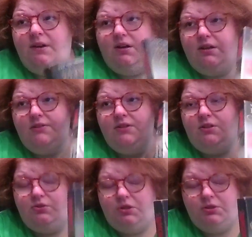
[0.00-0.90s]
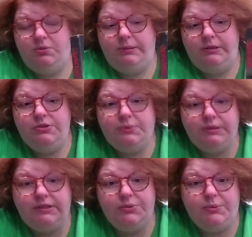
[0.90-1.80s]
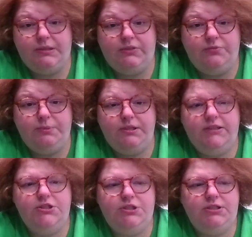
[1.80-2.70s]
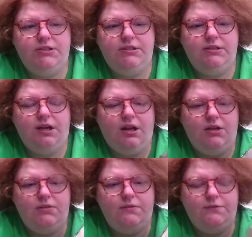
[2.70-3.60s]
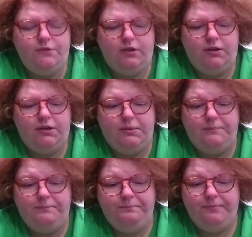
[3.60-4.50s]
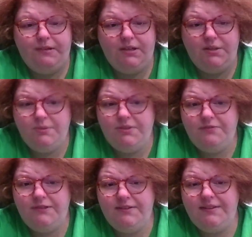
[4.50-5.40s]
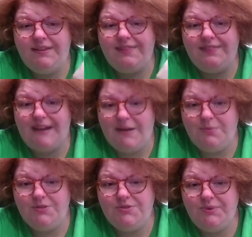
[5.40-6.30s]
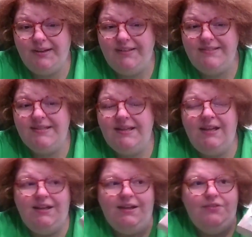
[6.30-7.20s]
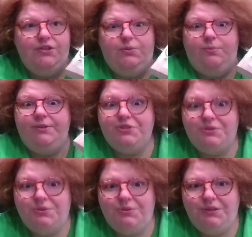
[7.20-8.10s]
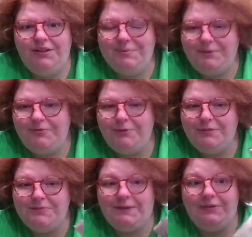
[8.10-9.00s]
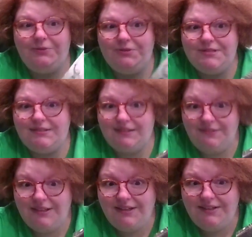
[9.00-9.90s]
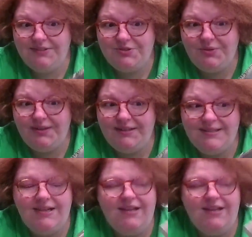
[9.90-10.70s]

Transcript: on the Globe 2012 production of Henry V, that one's great. The original performance by Laurence Olivier is great,